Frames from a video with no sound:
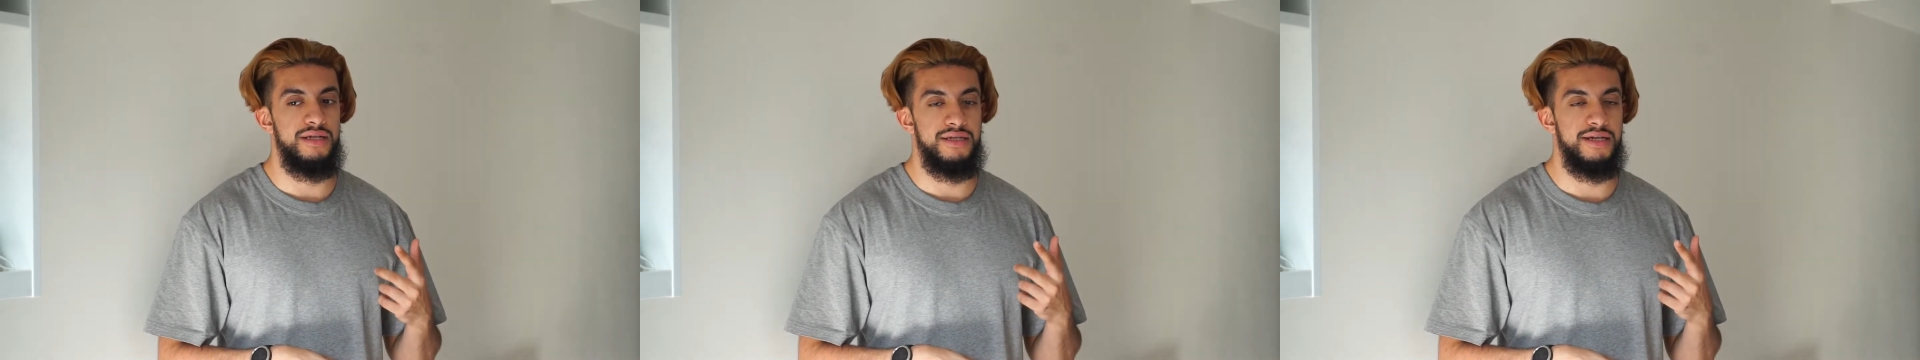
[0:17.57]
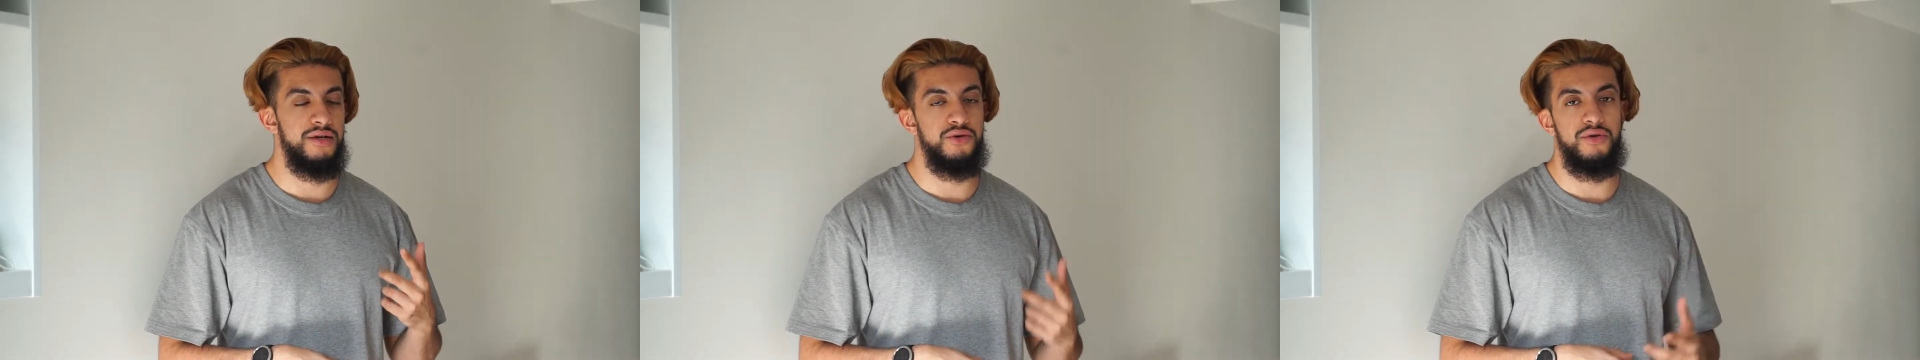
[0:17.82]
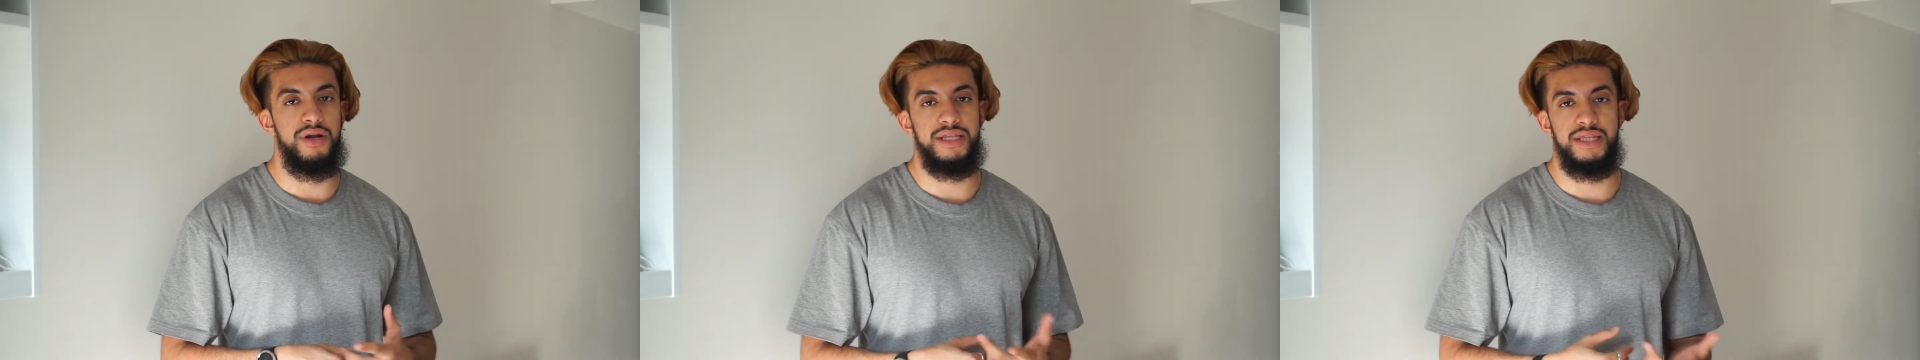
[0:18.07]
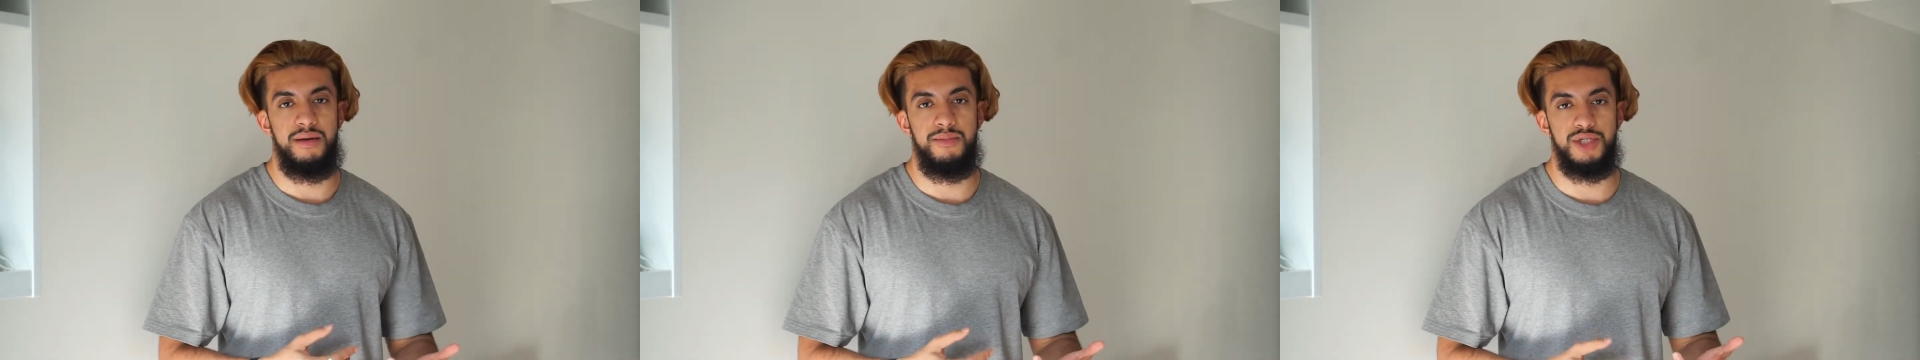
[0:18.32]
didn't do anything
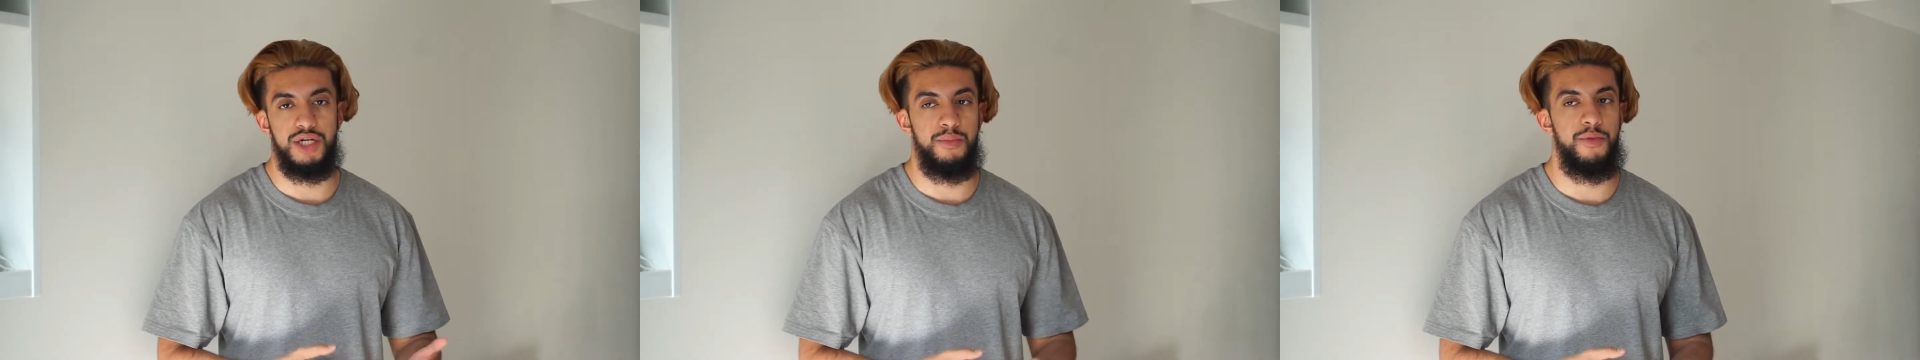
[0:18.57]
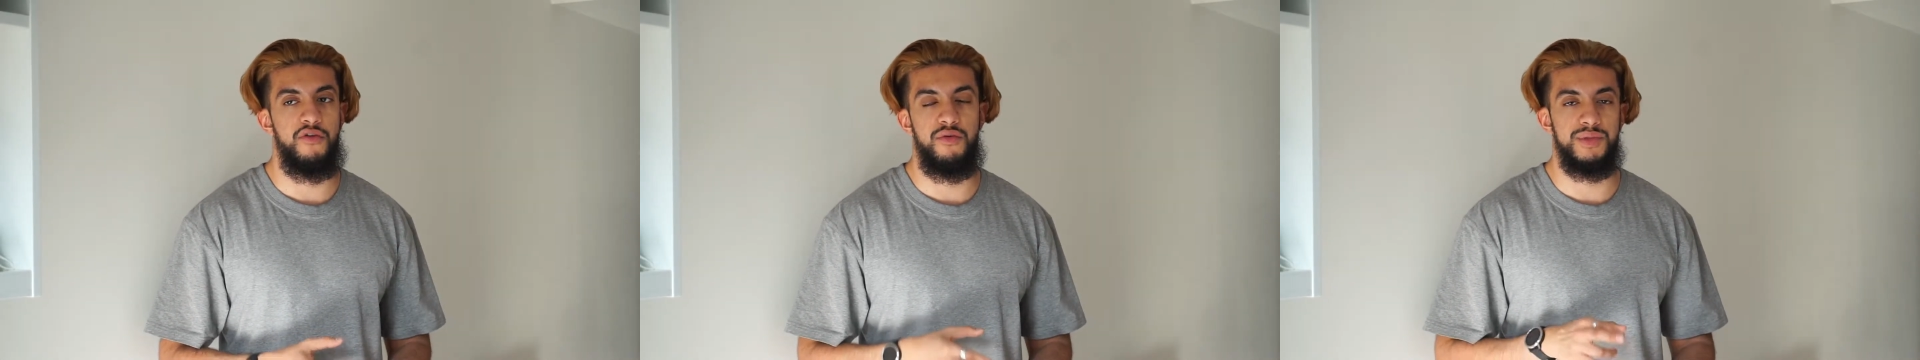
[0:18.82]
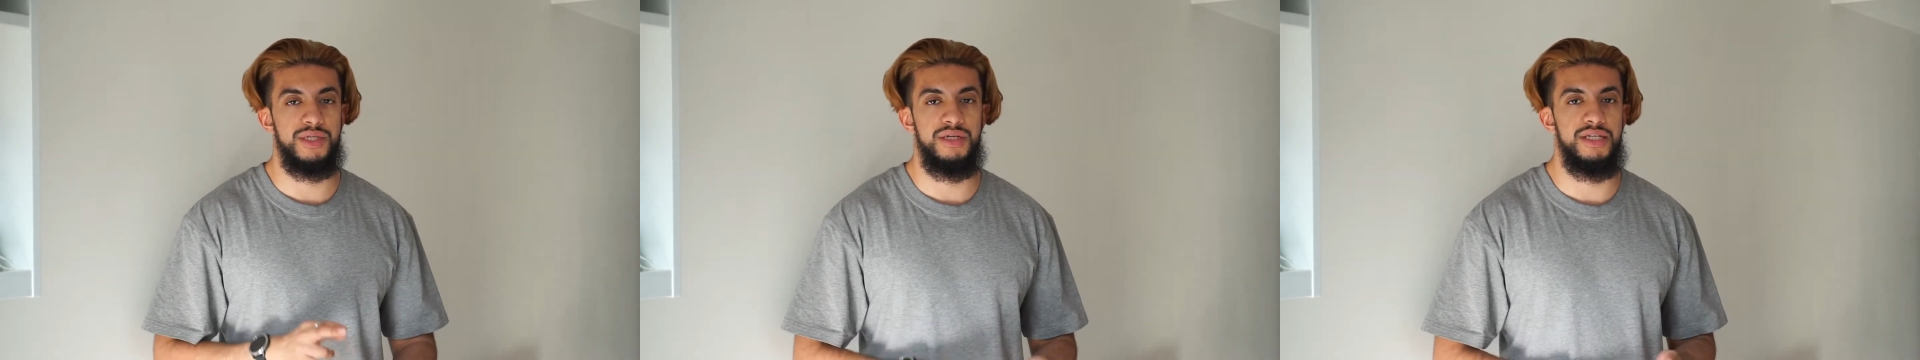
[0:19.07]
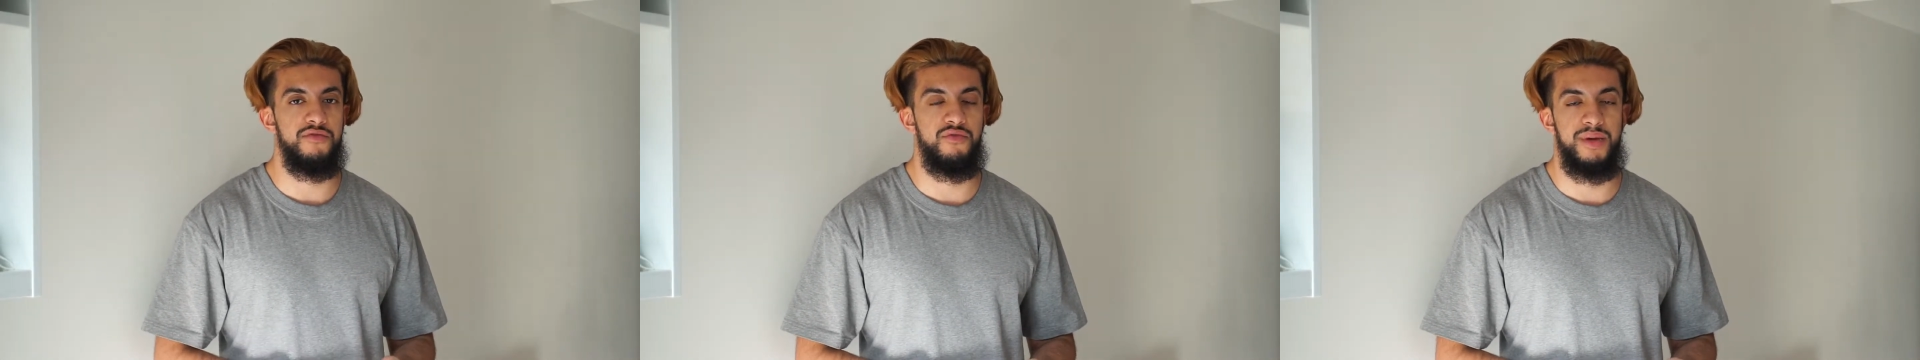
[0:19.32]
that much apart from
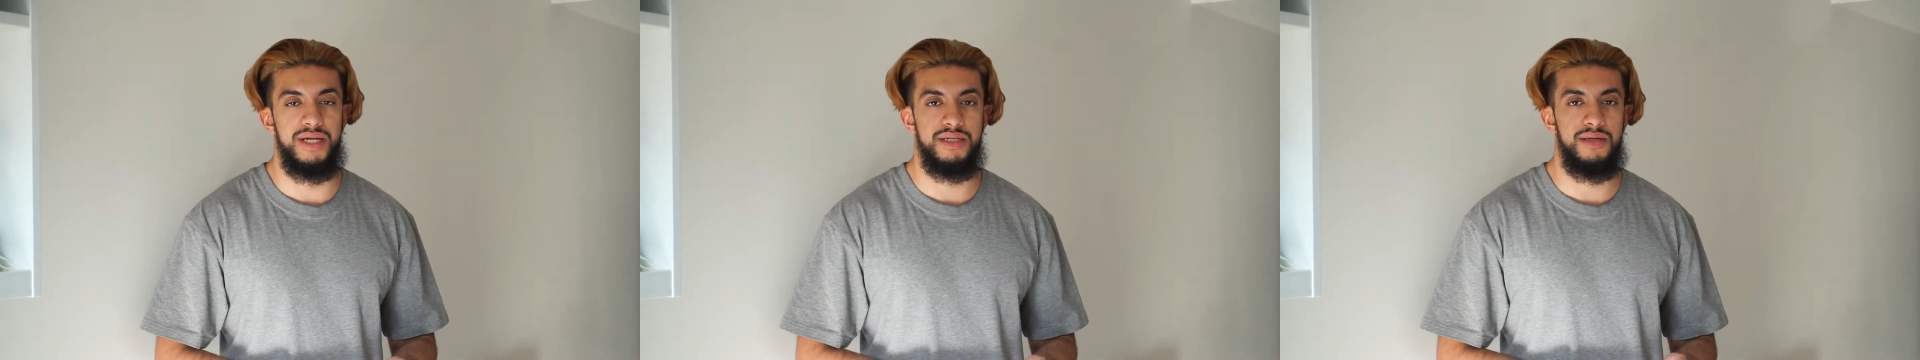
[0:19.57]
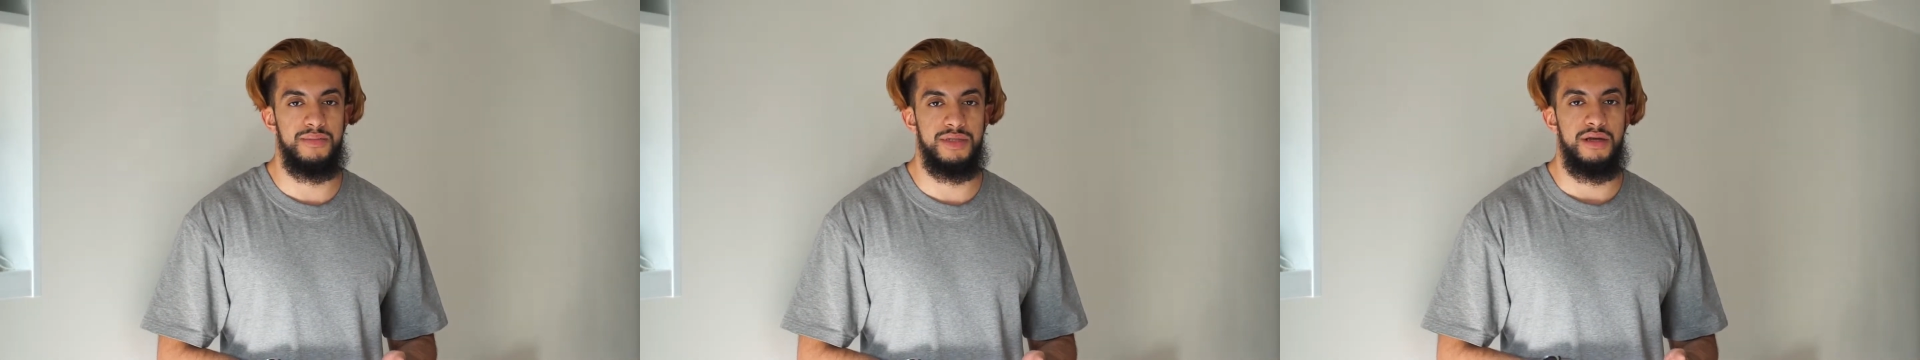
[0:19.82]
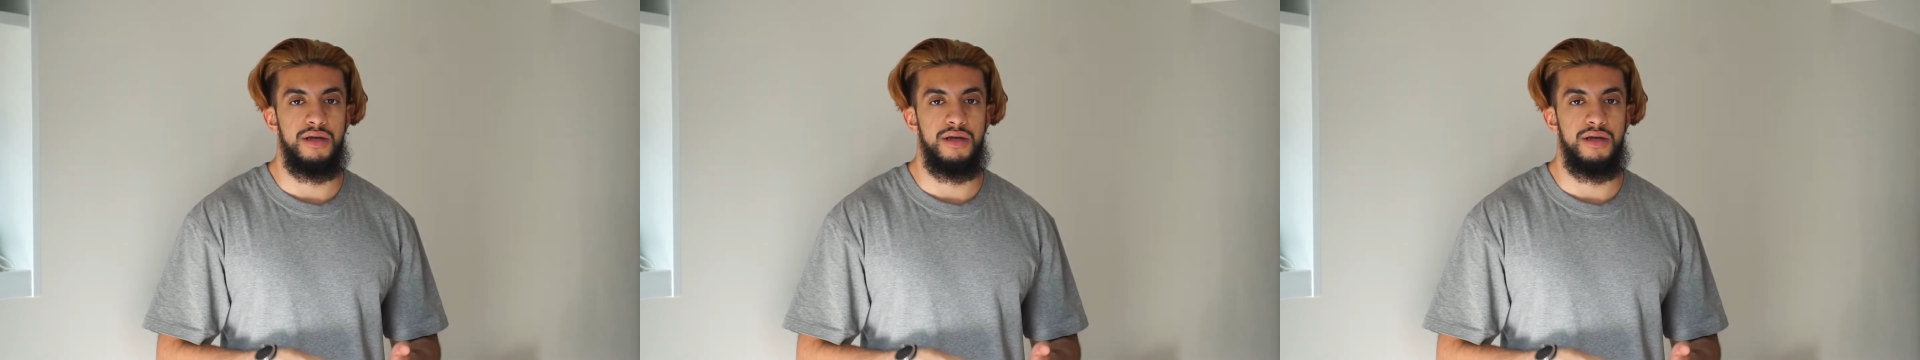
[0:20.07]
studying for my exams.